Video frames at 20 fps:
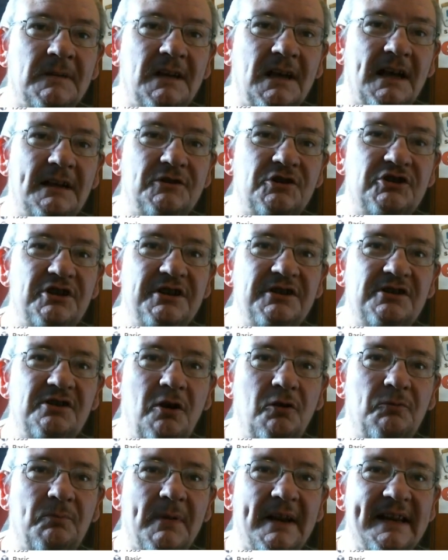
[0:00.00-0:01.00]
and she
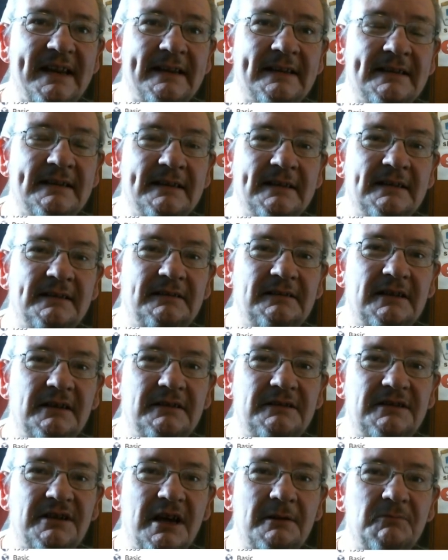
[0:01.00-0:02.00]
told me
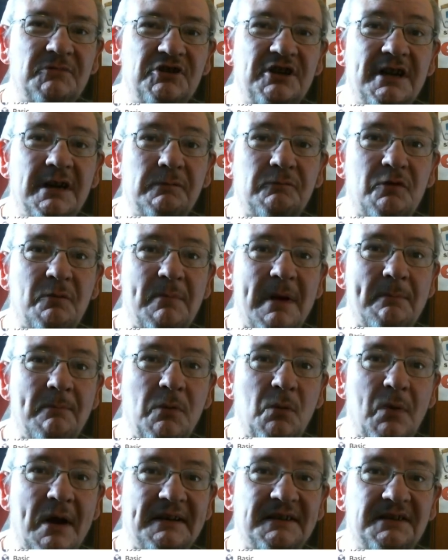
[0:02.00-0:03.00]
that she can
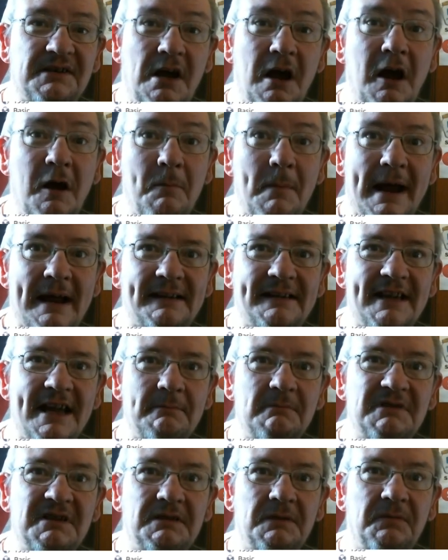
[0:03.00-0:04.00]
remember when tarmac
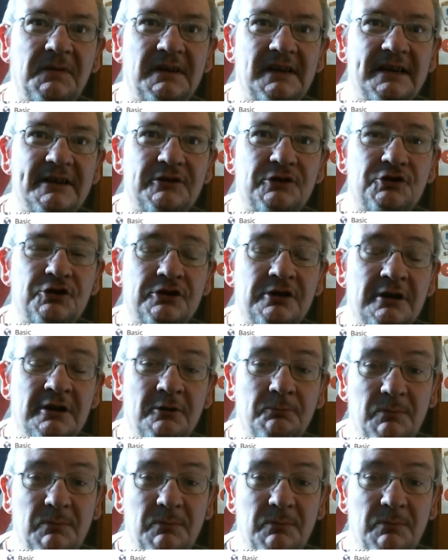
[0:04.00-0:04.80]
came to the village.